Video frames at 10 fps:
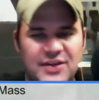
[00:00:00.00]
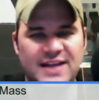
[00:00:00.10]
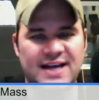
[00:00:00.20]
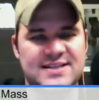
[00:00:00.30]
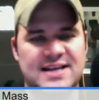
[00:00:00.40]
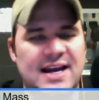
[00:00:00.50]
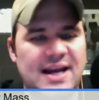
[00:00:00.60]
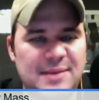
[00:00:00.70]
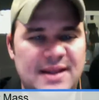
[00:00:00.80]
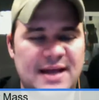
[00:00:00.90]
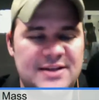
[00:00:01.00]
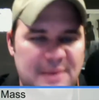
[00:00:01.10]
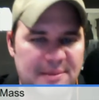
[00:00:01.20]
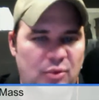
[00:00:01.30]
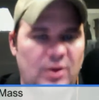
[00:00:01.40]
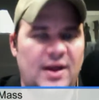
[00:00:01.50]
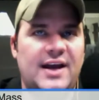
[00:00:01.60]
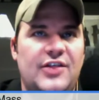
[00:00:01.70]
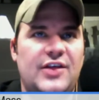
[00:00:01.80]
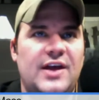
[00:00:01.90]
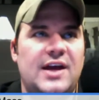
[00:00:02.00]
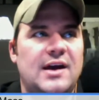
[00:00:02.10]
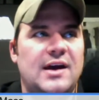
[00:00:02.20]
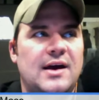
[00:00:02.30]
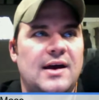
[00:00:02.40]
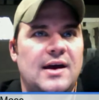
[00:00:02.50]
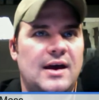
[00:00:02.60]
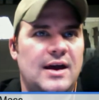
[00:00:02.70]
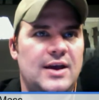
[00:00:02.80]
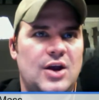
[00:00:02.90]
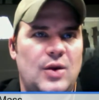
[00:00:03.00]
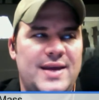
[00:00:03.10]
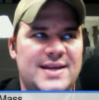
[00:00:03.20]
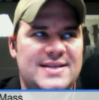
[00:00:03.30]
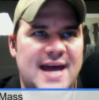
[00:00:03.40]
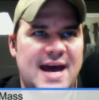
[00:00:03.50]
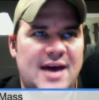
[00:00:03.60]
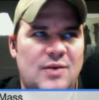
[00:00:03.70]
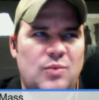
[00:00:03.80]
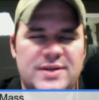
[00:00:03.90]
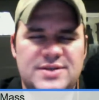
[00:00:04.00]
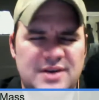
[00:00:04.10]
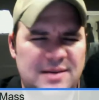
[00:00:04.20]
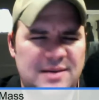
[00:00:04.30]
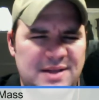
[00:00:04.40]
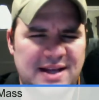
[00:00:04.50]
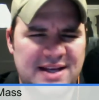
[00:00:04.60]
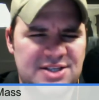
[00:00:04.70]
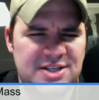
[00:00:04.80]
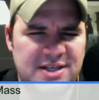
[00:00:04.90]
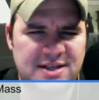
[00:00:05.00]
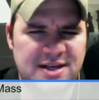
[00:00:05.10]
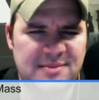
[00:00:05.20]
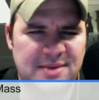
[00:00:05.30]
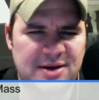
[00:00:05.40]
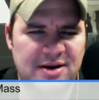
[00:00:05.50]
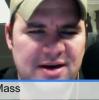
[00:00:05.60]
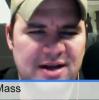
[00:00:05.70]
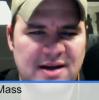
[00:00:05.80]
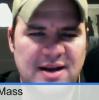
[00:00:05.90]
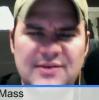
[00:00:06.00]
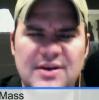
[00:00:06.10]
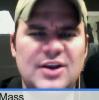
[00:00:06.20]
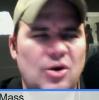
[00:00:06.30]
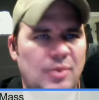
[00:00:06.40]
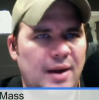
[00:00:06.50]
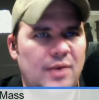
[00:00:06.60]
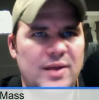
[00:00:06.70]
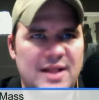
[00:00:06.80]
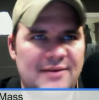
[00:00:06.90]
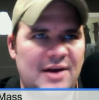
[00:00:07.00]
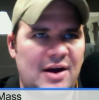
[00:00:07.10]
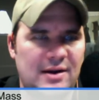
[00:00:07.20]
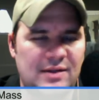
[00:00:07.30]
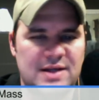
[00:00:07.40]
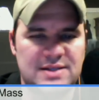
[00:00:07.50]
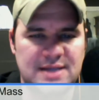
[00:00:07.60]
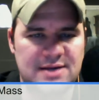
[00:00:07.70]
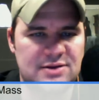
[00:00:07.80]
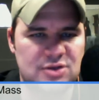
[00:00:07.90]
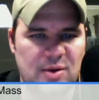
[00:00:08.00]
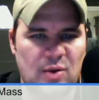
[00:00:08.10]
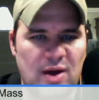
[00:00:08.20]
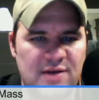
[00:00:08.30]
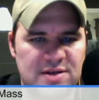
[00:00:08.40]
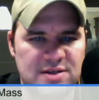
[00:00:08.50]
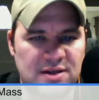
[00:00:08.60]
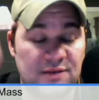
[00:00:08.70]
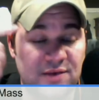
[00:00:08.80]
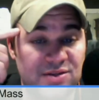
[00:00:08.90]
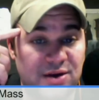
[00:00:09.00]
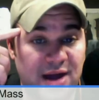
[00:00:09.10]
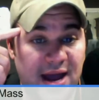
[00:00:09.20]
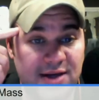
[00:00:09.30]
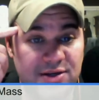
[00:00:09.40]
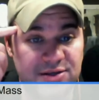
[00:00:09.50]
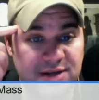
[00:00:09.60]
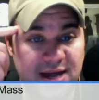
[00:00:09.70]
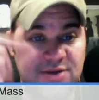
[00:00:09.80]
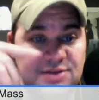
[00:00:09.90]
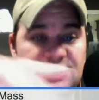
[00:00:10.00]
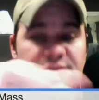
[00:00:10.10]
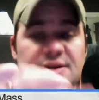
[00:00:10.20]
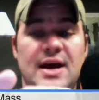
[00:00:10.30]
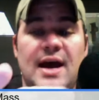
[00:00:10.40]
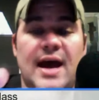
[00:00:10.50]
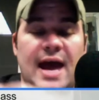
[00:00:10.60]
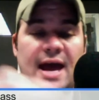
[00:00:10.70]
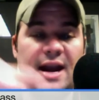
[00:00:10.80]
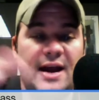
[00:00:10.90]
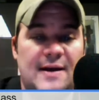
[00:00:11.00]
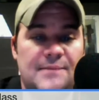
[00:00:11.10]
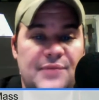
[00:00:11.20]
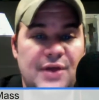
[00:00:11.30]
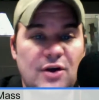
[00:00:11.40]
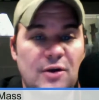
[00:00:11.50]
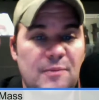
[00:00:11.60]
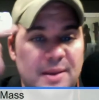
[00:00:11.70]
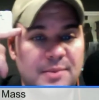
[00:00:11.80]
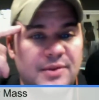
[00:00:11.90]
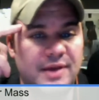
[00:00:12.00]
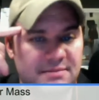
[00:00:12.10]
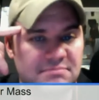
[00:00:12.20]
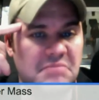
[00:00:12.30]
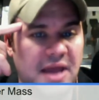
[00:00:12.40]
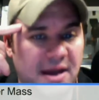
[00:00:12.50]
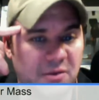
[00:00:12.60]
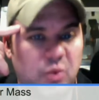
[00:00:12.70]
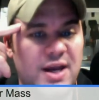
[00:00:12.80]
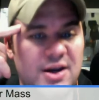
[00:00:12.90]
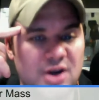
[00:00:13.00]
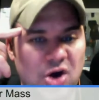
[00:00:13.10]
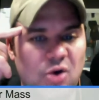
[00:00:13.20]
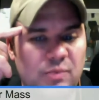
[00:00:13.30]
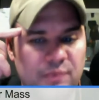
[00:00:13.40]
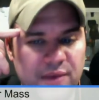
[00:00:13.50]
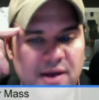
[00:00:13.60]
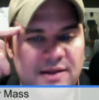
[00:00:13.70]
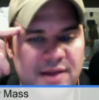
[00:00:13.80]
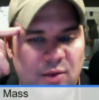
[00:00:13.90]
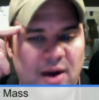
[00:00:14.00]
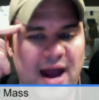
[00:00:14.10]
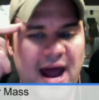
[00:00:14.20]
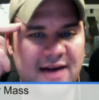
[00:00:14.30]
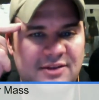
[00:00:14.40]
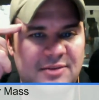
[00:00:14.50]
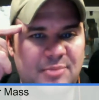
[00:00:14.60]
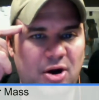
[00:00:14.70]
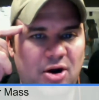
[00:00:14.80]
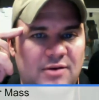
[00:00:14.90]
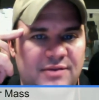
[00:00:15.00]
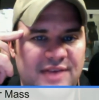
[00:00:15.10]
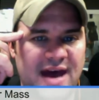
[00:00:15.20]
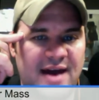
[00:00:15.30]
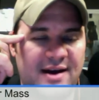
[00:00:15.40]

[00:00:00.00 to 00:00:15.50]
that's my point. Like, I think, you know, he's had, what's her name, the last chick that he married, and even, you know, we live out here in Los Angeles, so my wife has a lot of friends that are actors and actresses, and there are people that, like, we know that were actively part of that.